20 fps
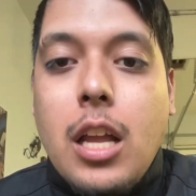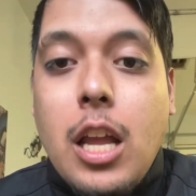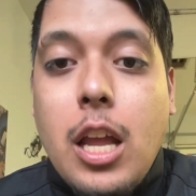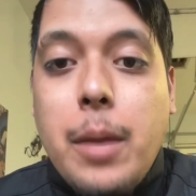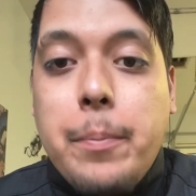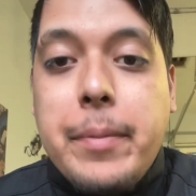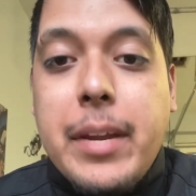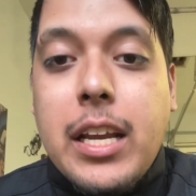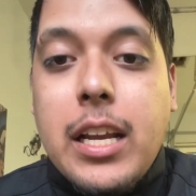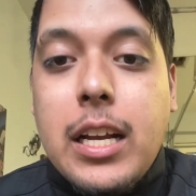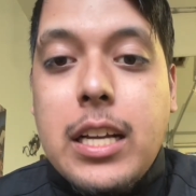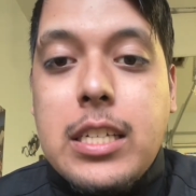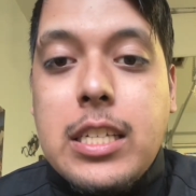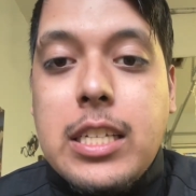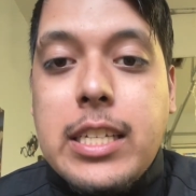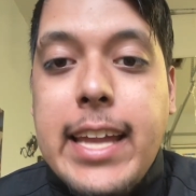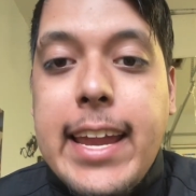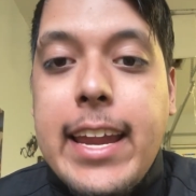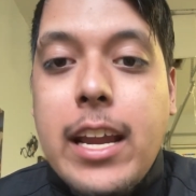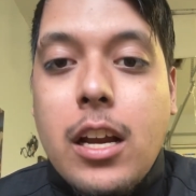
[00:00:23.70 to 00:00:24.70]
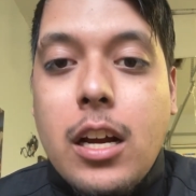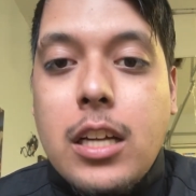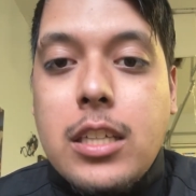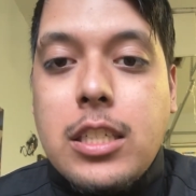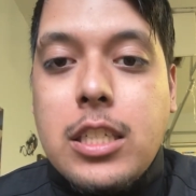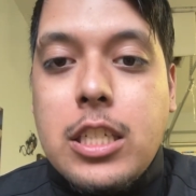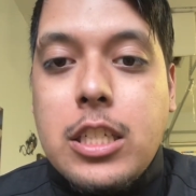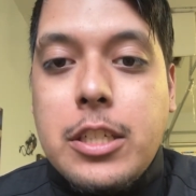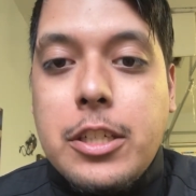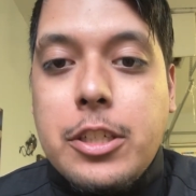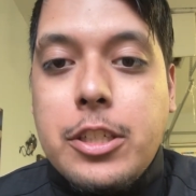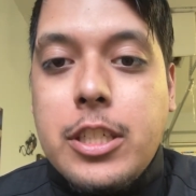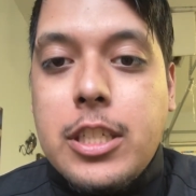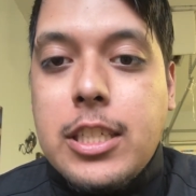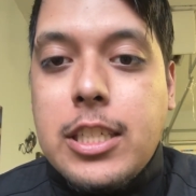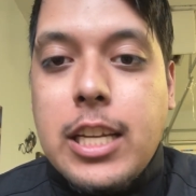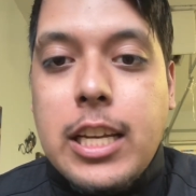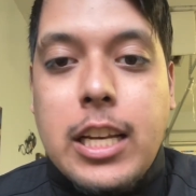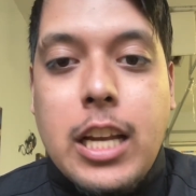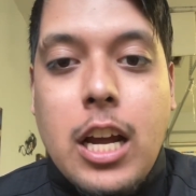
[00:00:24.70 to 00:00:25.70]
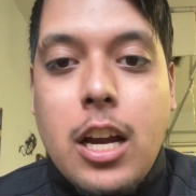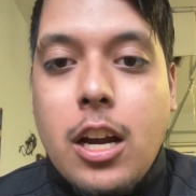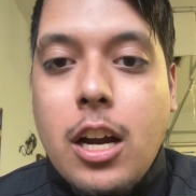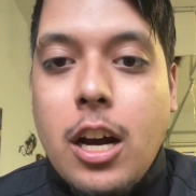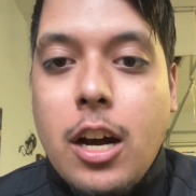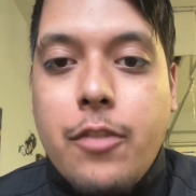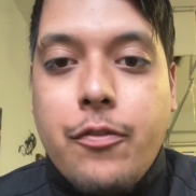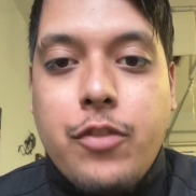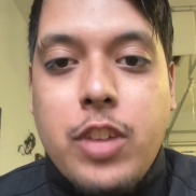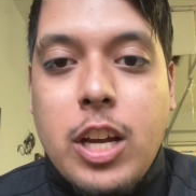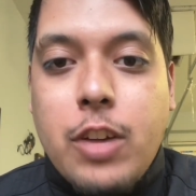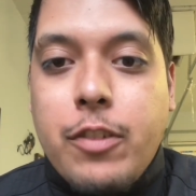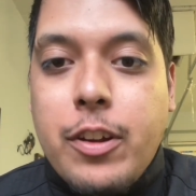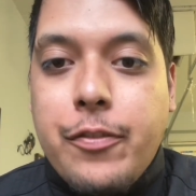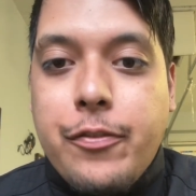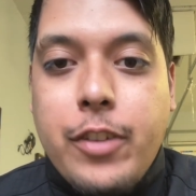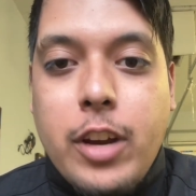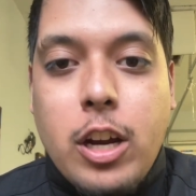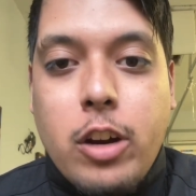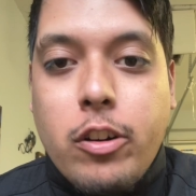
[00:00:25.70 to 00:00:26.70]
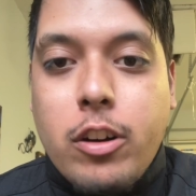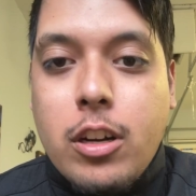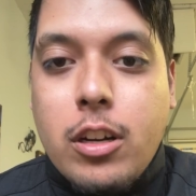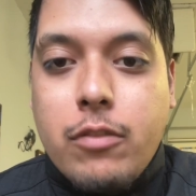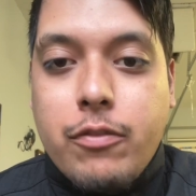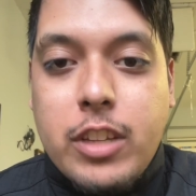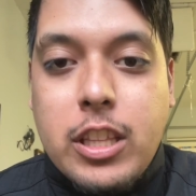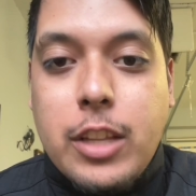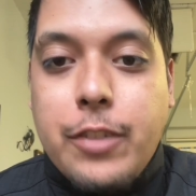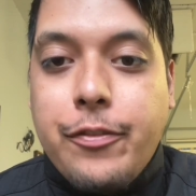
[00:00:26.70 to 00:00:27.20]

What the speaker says: Because state constitutions cannot conflict with the